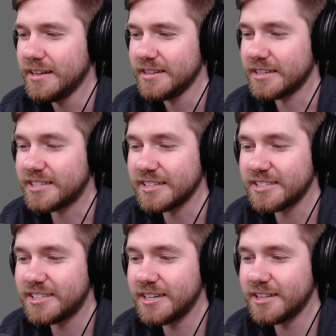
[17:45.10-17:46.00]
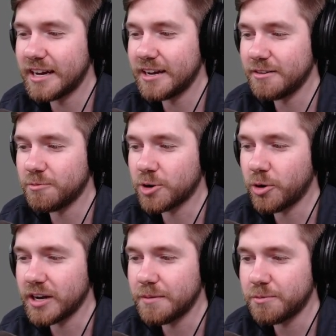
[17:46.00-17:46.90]
it's nice to see that we're
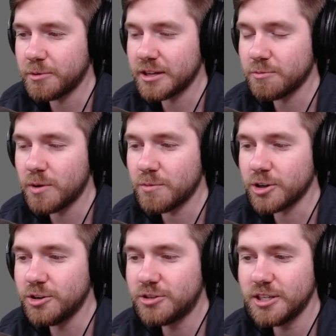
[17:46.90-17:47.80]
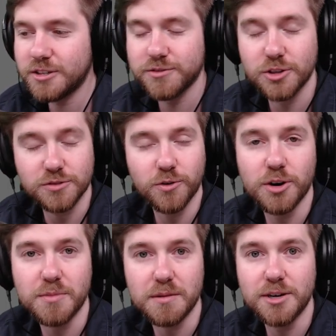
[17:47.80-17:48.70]
going up with 1 more usage for those
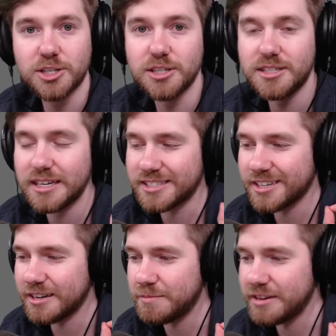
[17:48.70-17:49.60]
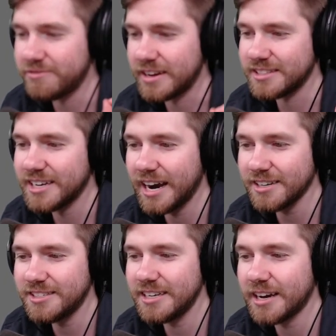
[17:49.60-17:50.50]
40-minute missions. It's going to be
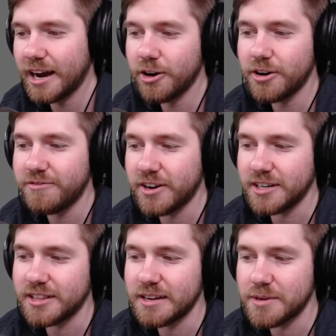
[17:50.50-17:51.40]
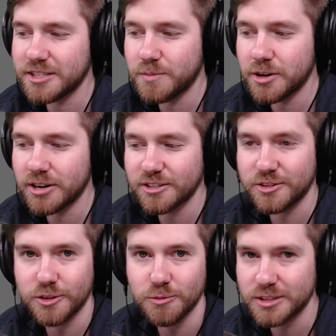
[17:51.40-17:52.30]
fantastic. I already felt like the Emancipator
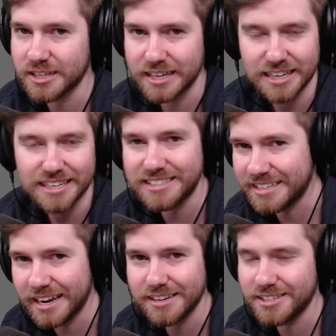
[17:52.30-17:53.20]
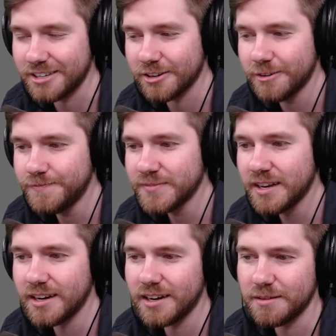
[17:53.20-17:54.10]
Exosuit was like easy A tier.
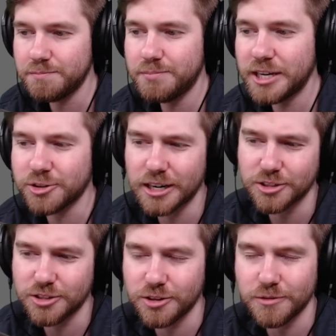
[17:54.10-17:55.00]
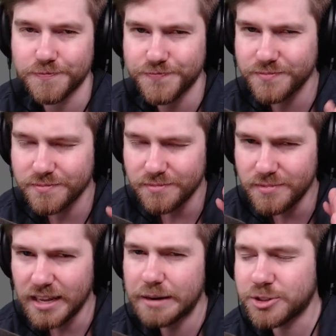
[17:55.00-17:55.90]
Patriot Exosuit,
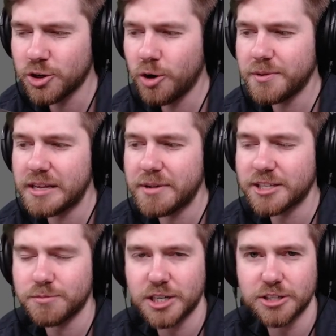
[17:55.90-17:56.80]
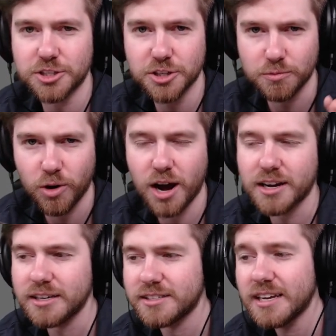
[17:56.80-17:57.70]
I'm still hoping they make some changes to the
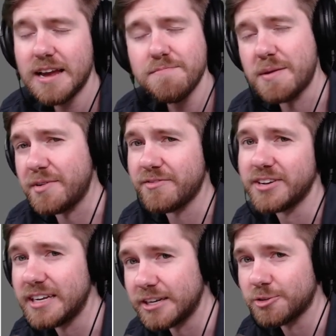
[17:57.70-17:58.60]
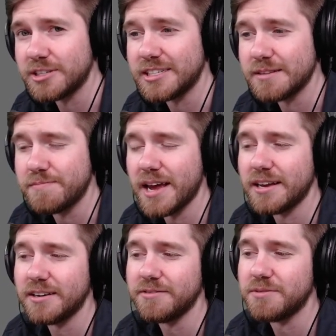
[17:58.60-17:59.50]
rockets, maybe even increasing the
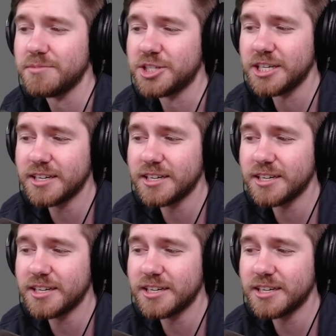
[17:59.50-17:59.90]
pen of the machine